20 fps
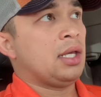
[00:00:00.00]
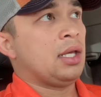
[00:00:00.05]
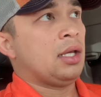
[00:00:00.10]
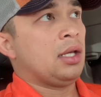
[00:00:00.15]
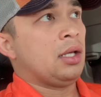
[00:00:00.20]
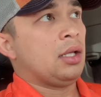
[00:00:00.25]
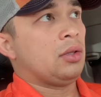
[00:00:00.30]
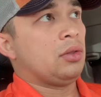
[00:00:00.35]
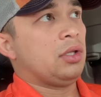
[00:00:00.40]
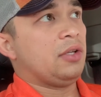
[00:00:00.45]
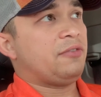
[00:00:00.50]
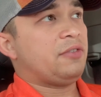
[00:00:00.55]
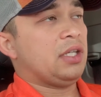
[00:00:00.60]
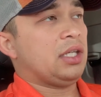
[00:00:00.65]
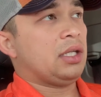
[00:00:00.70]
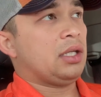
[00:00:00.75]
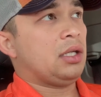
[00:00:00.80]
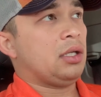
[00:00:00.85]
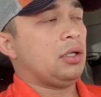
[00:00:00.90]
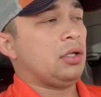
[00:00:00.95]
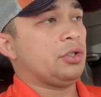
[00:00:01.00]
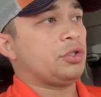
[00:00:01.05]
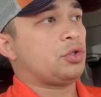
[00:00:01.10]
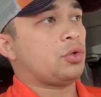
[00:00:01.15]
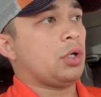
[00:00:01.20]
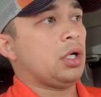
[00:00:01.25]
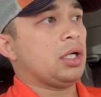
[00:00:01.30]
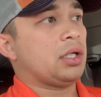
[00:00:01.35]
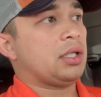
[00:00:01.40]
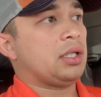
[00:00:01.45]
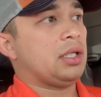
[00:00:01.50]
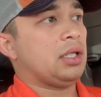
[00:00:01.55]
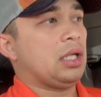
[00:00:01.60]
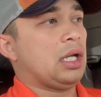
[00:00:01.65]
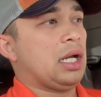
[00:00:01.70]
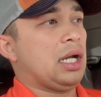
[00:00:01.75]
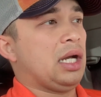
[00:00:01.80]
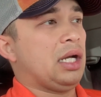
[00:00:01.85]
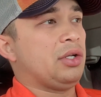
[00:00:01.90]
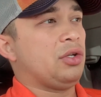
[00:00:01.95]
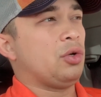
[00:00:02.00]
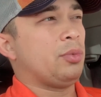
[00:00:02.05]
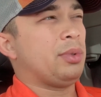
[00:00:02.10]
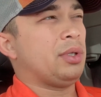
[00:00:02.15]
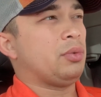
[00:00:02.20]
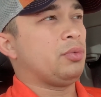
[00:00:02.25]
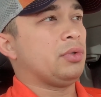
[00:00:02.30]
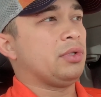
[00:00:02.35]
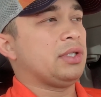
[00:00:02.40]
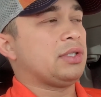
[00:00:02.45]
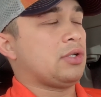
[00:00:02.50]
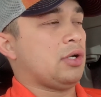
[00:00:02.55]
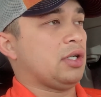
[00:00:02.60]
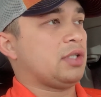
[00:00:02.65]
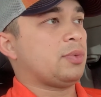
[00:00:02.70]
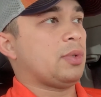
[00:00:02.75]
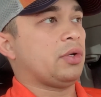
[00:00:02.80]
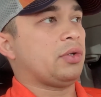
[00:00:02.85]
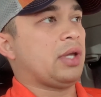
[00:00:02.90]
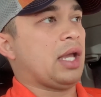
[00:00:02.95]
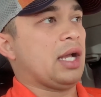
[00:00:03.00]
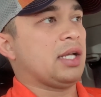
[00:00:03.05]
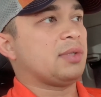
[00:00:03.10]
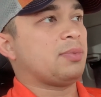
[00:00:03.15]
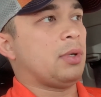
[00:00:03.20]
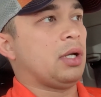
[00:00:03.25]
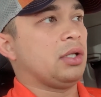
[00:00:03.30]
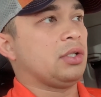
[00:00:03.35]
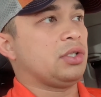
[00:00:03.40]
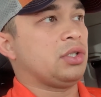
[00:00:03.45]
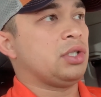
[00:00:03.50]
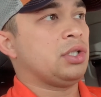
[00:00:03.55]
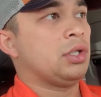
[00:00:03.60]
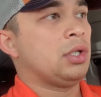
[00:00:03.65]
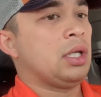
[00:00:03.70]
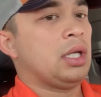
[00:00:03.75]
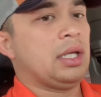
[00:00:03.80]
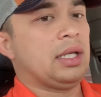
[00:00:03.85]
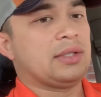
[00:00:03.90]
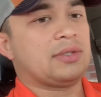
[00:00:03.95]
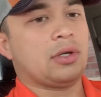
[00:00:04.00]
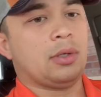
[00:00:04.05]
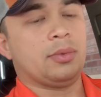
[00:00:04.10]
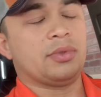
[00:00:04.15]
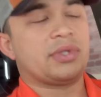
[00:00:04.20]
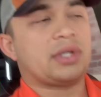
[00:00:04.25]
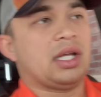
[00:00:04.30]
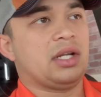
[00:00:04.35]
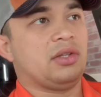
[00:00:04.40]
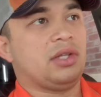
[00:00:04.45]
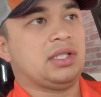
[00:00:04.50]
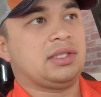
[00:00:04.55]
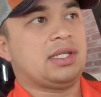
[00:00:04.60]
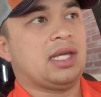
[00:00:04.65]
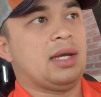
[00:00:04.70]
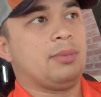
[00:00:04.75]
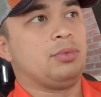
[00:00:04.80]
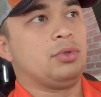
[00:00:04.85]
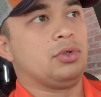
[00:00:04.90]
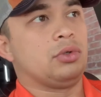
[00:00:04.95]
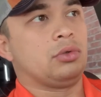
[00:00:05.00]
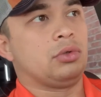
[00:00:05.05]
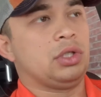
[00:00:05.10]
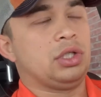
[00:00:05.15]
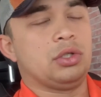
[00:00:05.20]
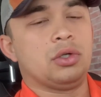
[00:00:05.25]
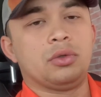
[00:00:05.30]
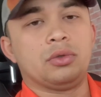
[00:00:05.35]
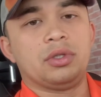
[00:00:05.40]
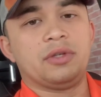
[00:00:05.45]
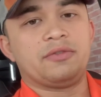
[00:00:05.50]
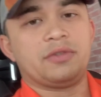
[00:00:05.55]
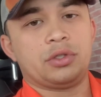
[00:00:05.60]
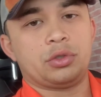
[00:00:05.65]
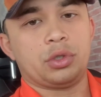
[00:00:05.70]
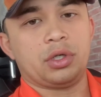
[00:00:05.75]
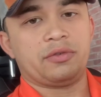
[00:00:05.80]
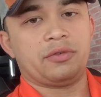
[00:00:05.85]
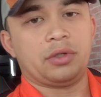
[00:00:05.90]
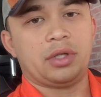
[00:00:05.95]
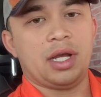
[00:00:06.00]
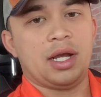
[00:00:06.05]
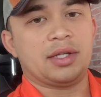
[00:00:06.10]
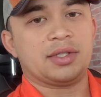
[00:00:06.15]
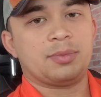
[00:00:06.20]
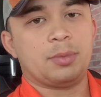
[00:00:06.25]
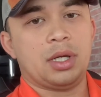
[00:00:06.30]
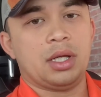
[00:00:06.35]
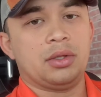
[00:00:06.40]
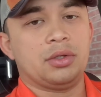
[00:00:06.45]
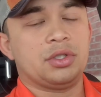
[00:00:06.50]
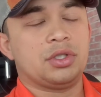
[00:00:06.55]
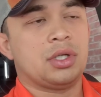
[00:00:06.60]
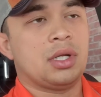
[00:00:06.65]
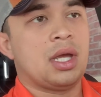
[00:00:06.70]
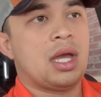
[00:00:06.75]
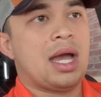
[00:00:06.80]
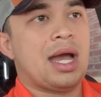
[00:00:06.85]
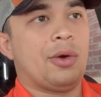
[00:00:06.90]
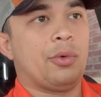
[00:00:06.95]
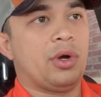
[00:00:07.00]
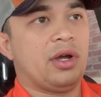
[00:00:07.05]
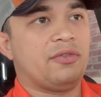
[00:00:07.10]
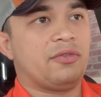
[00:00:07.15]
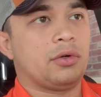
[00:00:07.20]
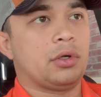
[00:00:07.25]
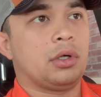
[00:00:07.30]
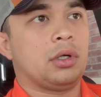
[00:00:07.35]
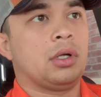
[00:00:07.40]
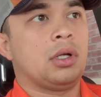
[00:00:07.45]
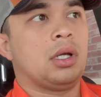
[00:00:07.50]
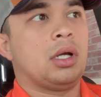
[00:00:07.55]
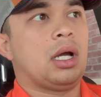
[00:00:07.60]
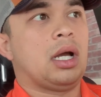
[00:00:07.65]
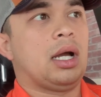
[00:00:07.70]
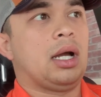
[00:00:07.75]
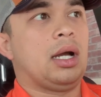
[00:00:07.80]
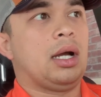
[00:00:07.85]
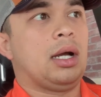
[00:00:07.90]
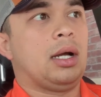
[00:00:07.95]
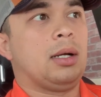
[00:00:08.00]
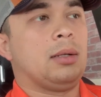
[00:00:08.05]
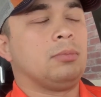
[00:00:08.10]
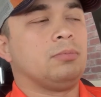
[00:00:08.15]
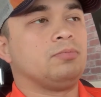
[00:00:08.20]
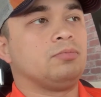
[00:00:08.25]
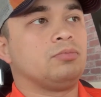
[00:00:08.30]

lifting a truck, nobody really talks about gas mileage. It's almost kind of like taboo. You don't lift a truck for gas mileage. However, I'm